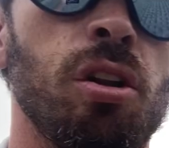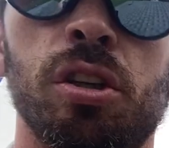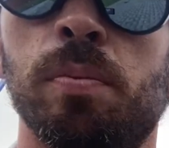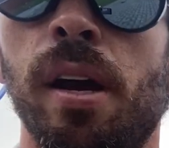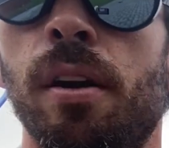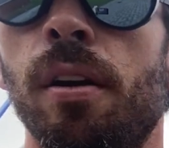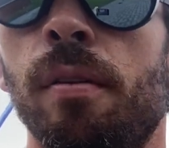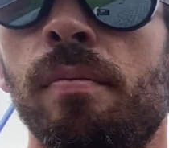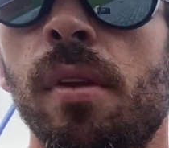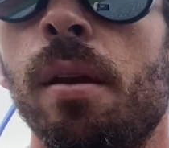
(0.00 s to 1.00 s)
looks better,
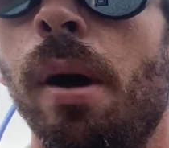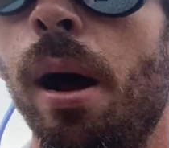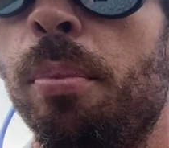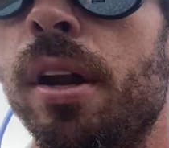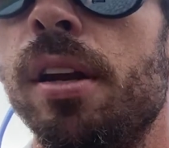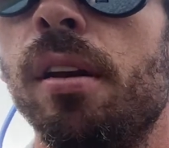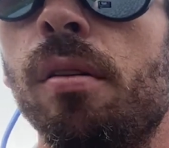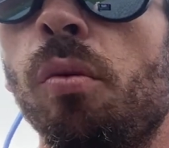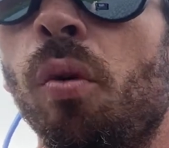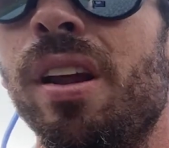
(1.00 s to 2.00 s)
in my opinion,
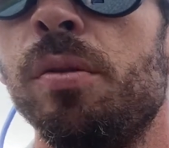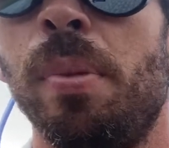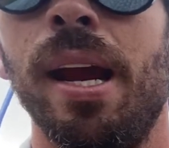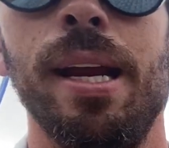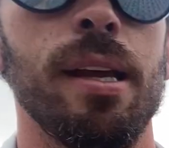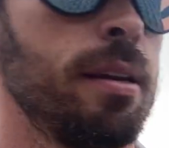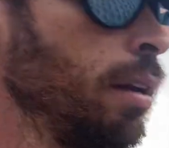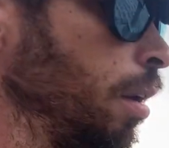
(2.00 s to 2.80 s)
when it's painted.